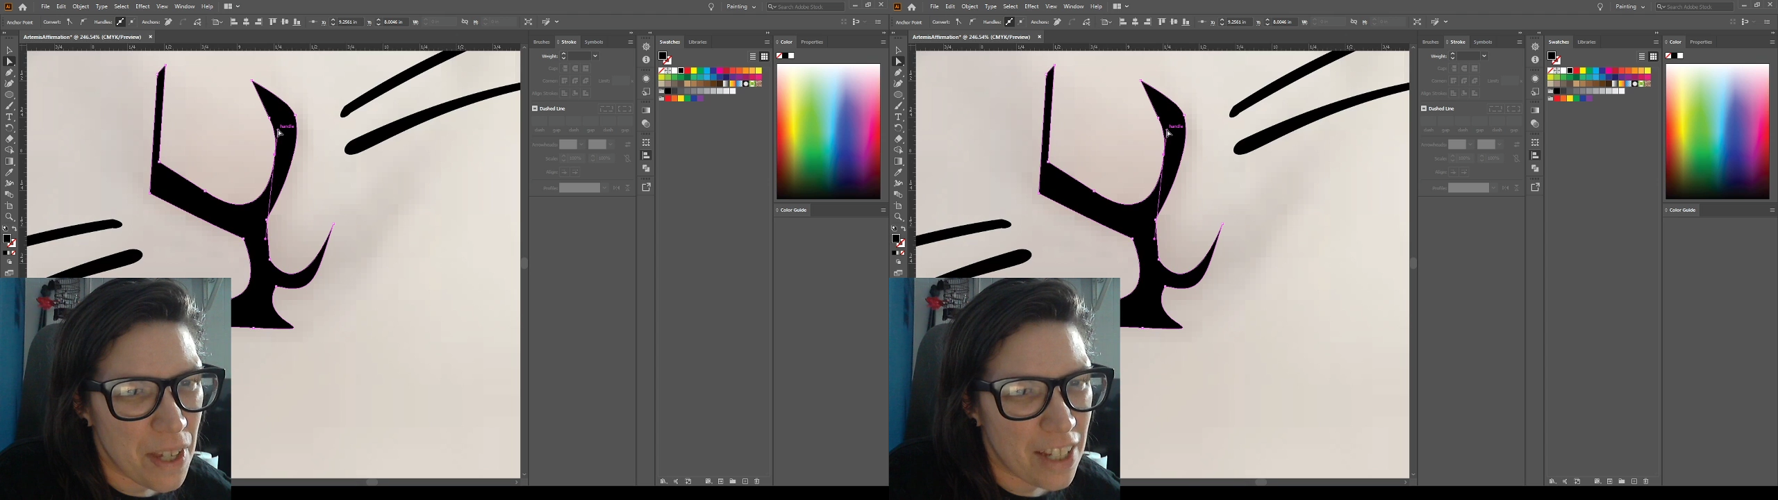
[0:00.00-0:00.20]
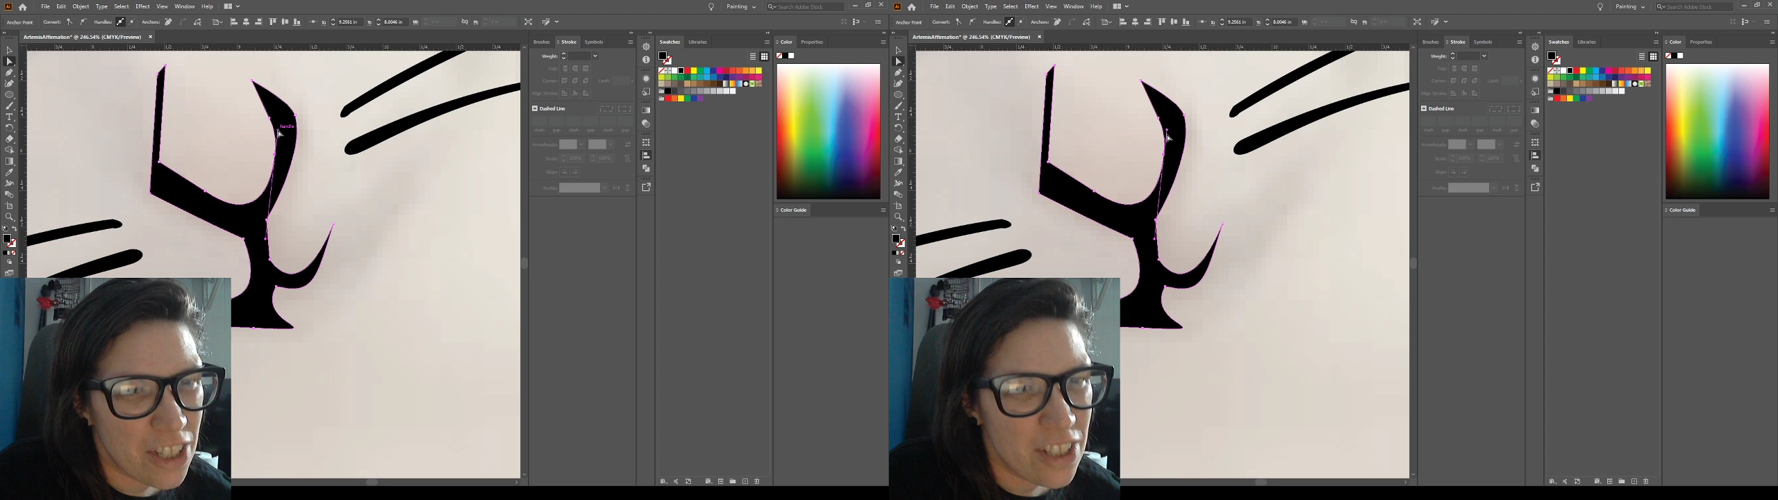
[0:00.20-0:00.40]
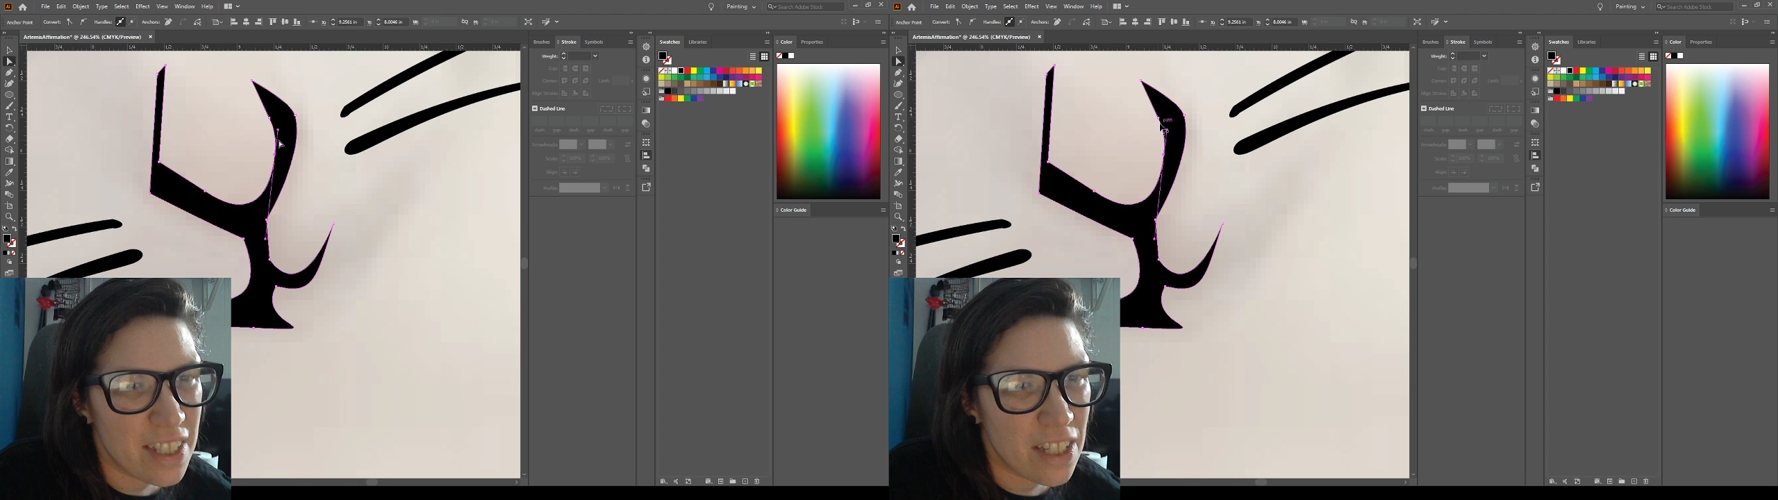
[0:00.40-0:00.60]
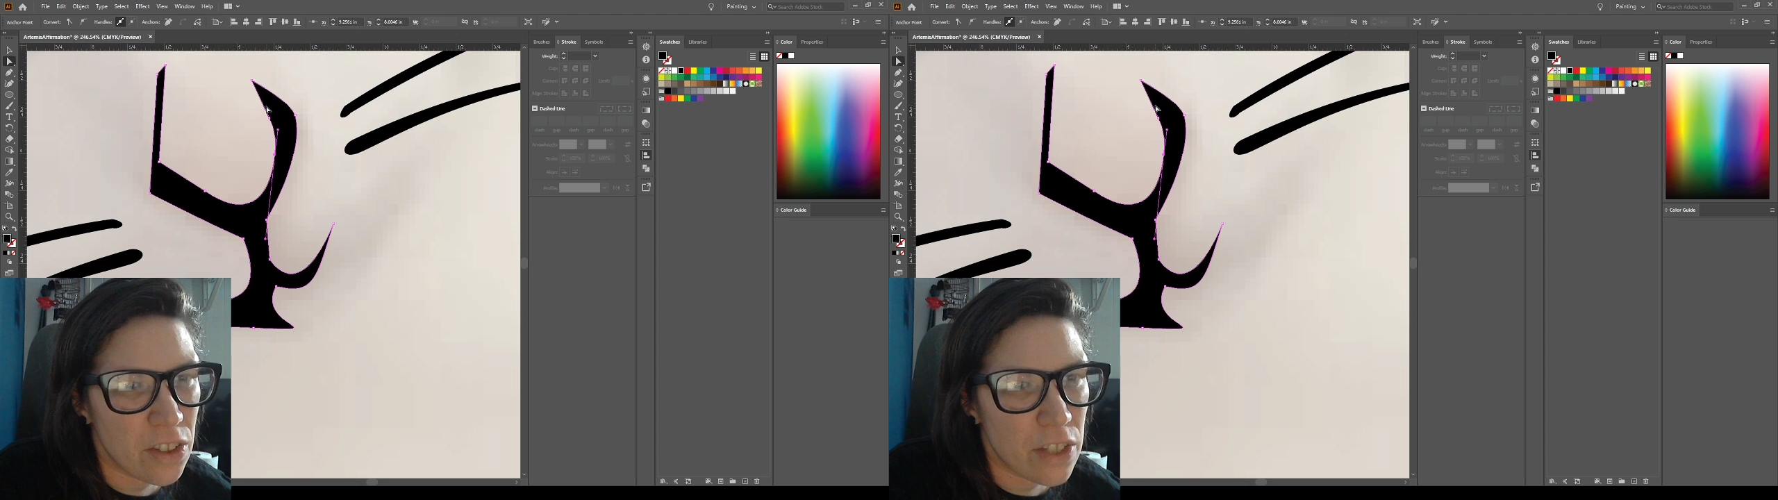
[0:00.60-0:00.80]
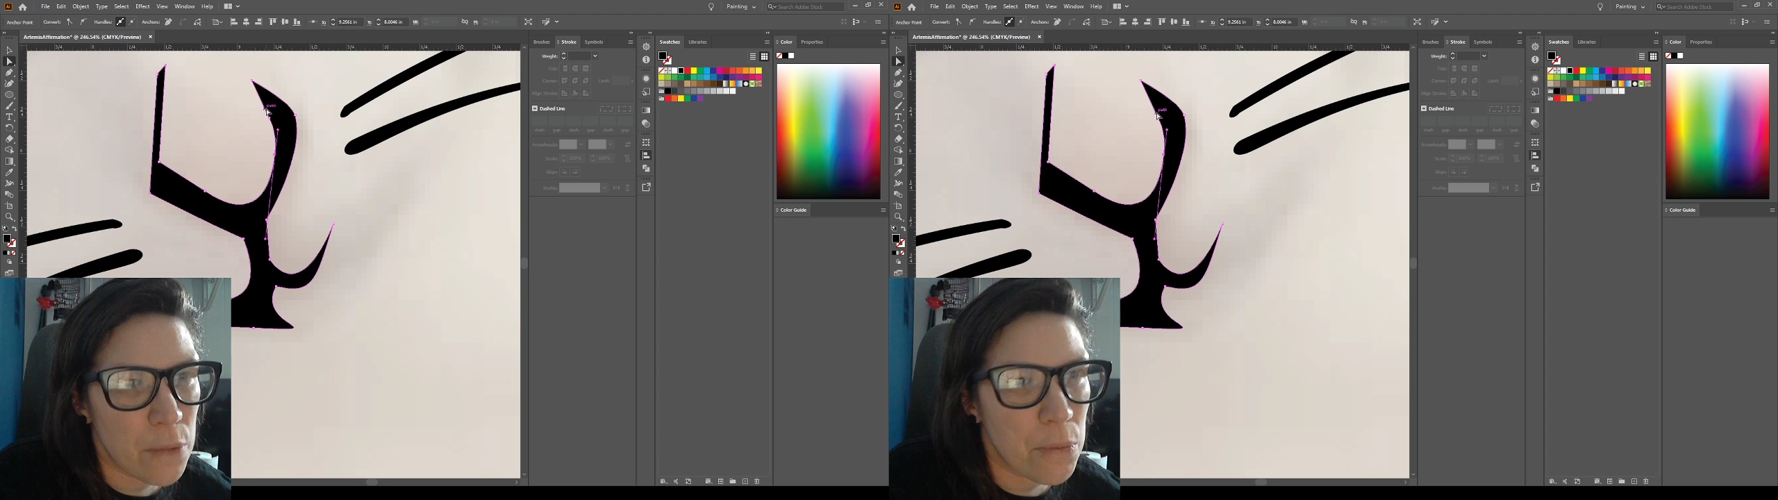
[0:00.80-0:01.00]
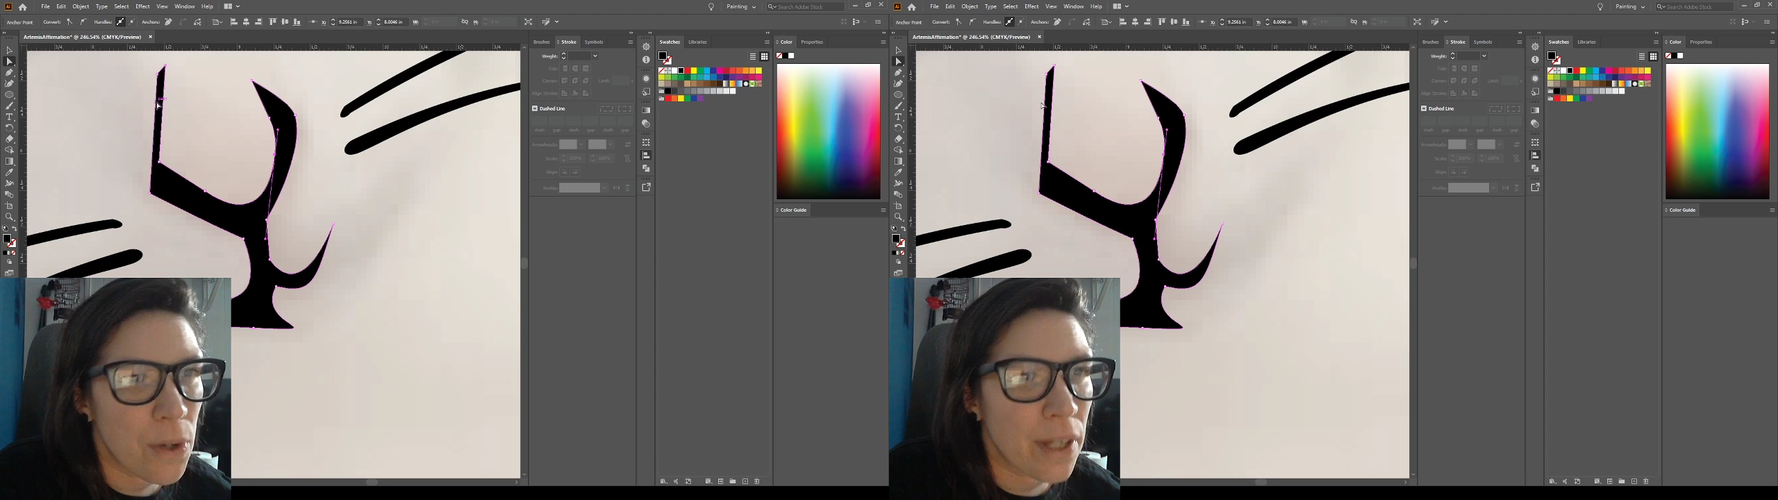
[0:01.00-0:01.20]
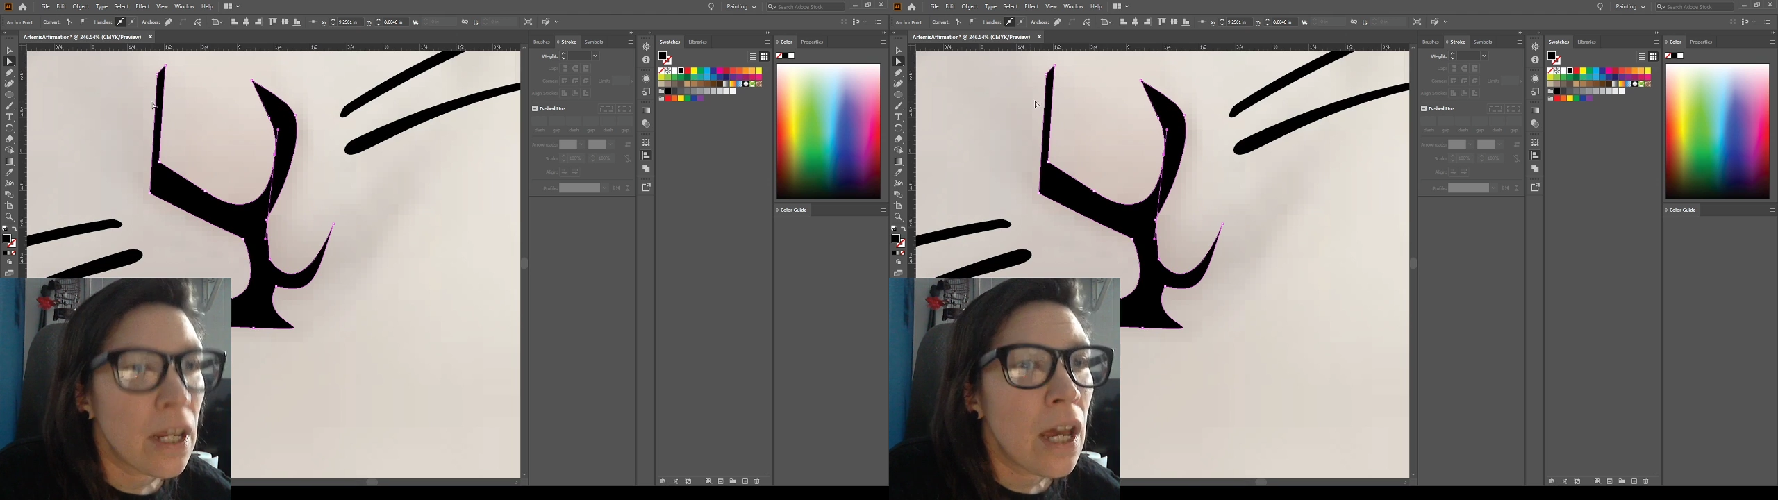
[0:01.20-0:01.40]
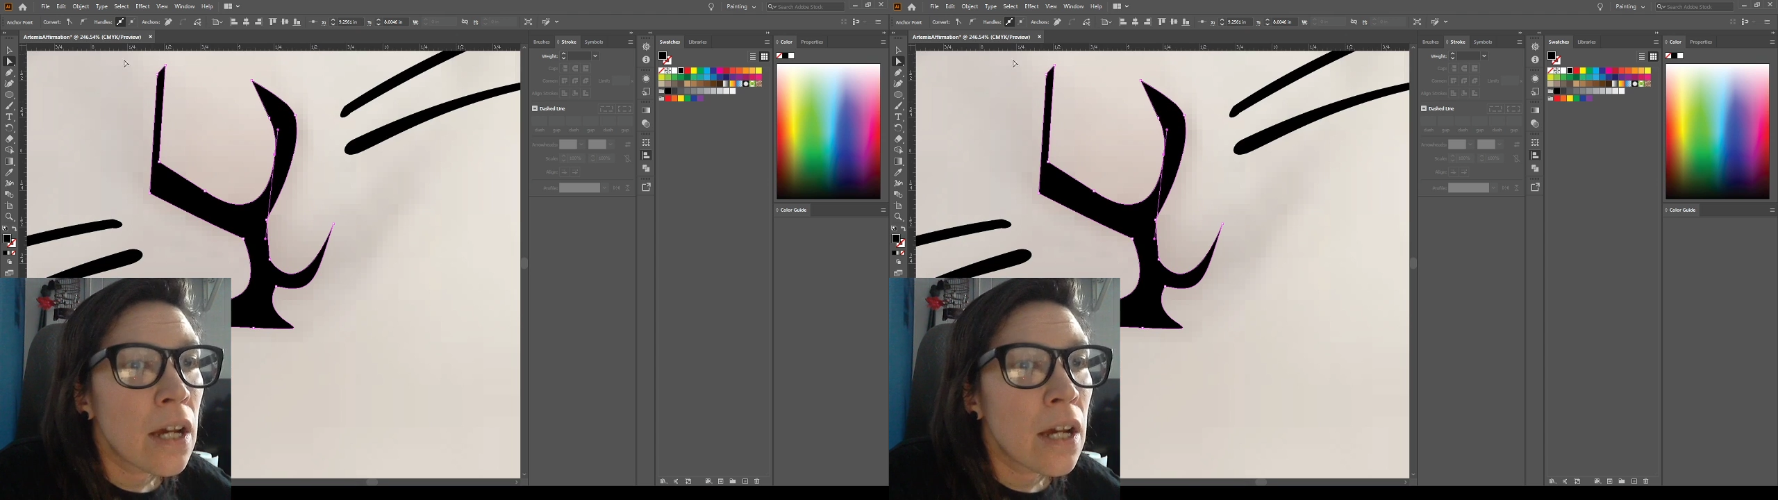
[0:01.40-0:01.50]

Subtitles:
I could just kill that point.